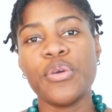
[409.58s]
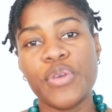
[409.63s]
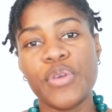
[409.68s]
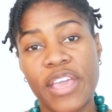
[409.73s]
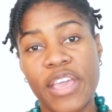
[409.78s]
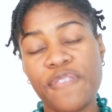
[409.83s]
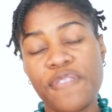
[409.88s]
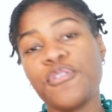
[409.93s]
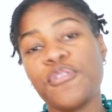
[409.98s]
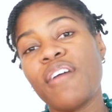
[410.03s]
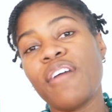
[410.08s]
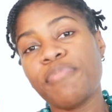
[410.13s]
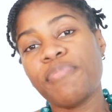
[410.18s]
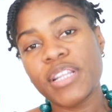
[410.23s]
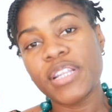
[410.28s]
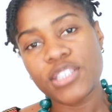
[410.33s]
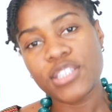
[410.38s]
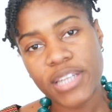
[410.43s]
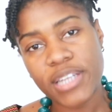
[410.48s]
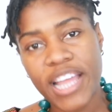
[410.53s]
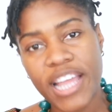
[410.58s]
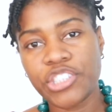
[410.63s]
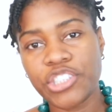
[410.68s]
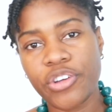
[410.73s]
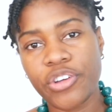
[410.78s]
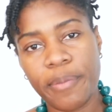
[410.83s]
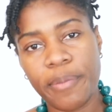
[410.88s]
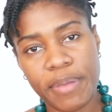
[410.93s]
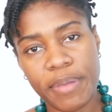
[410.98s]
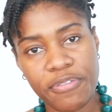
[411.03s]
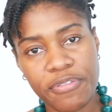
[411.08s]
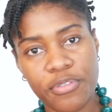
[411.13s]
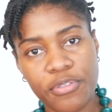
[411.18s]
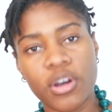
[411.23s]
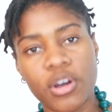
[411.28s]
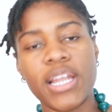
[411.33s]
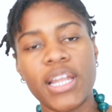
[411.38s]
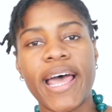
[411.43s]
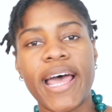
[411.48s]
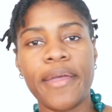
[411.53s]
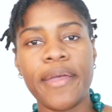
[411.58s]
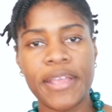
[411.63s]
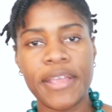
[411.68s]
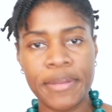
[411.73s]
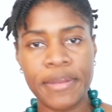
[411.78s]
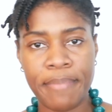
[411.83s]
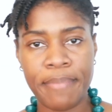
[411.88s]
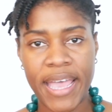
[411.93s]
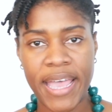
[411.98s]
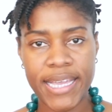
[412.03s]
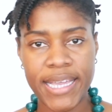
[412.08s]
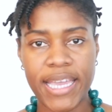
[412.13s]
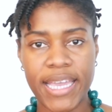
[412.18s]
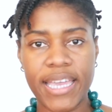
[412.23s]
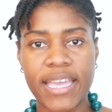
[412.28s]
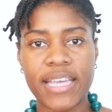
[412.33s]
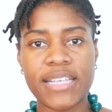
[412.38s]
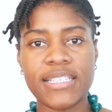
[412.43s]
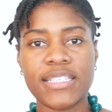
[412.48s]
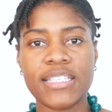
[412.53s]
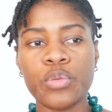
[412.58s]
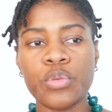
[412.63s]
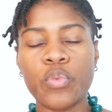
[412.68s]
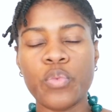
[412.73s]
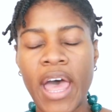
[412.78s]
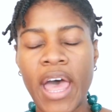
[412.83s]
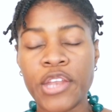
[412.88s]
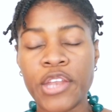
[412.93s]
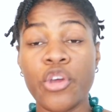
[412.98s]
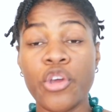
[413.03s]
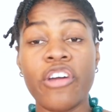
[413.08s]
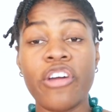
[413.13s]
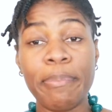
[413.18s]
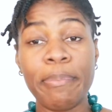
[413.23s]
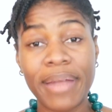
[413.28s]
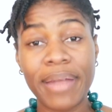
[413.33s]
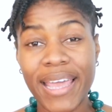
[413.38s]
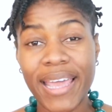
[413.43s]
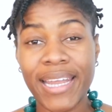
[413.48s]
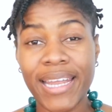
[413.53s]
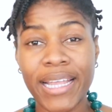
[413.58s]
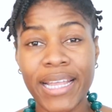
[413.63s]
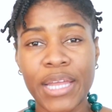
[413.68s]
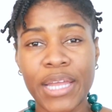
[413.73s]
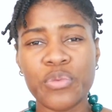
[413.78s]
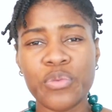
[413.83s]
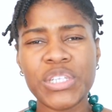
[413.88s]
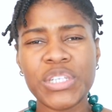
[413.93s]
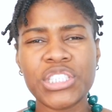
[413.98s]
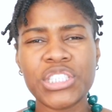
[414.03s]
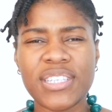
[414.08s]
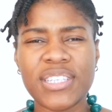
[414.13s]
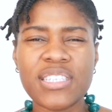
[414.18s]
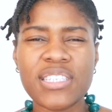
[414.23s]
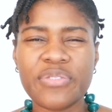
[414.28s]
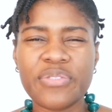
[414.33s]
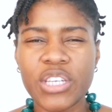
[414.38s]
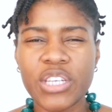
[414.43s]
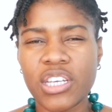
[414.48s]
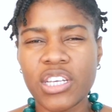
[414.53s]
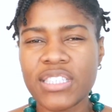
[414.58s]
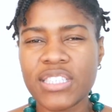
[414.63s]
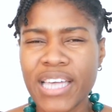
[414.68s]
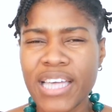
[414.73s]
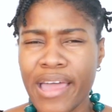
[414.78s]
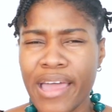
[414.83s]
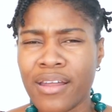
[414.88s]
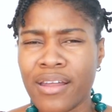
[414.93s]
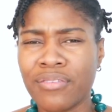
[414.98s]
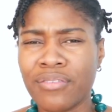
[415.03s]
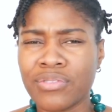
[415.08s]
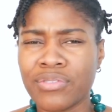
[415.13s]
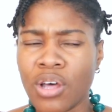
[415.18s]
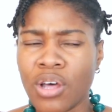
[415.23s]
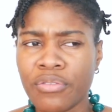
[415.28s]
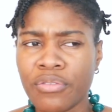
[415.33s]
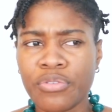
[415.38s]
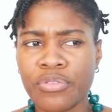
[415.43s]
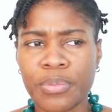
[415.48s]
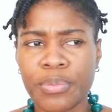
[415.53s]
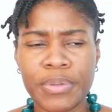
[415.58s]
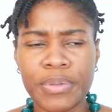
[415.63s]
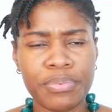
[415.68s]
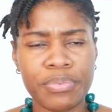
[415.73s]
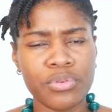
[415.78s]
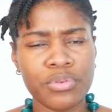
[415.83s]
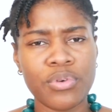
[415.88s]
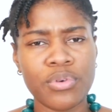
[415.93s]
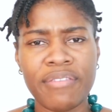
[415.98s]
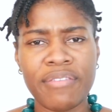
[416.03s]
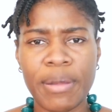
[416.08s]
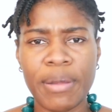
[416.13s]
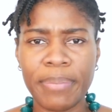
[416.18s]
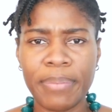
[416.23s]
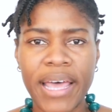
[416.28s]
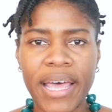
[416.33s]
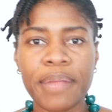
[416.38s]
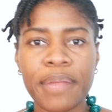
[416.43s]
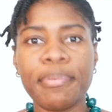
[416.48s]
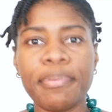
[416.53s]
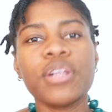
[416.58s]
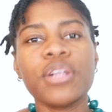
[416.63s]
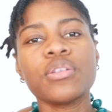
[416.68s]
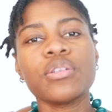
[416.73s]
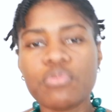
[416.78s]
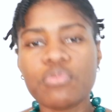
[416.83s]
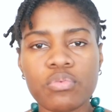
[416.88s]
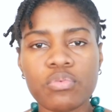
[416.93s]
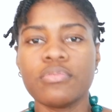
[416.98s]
If you have been to Nigeria before, like in my case, and you're applying again, which this video is kind of not for people who have applied, but